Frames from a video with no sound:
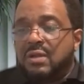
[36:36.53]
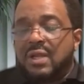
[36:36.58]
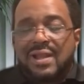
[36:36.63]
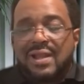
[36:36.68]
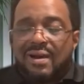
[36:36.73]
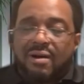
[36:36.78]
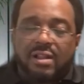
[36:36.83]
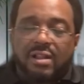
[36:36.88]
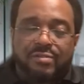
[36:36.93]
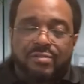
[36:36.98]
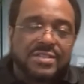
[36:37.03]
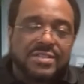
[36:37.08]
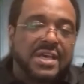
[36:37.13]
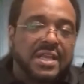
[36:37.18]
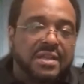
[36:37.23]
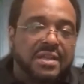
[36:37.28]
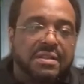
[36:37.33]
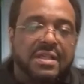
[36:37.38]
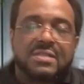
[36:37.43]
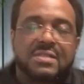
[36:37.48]
Not all of us. I
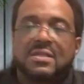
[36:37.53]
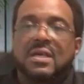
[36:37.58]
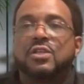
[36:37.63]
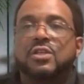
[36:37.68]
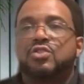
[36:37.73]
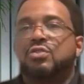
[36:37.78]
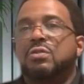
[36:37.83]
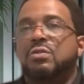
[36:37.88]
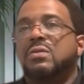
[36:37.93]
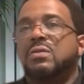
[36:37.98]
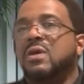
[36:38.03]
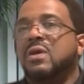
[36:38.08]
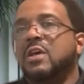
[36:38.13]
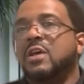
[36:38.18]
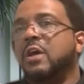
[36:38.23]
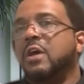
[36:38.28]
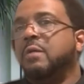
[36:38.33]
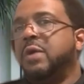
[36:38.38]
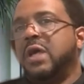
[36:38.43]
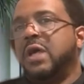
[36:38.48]
know that's not the truth,
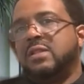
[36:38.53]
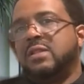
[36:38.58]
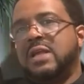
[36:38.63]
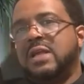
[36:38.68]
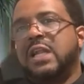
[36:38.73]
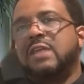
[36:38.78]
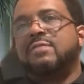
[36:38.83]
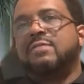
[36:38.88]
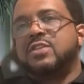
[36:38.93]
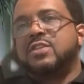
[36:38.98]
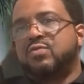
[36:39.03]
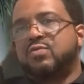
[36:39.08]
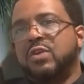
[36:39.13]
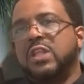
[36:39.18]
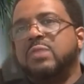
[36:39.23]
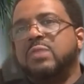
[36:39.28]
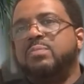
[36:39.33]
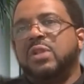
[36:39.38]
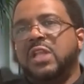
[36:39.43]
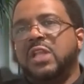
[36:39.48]
but a lot of us
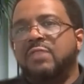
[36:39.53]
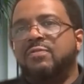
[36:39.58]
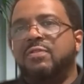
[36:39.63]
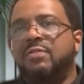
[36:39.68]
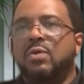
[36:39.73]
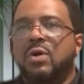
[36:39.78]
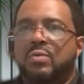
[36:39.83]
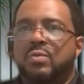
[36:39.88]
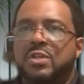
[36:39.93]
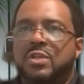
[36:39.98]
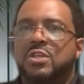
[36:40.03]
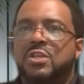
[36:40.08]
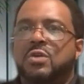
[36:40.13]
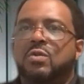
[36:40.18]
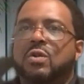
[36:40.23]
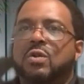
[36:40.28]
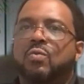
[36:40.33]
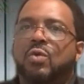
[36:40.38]
really believe in what we do.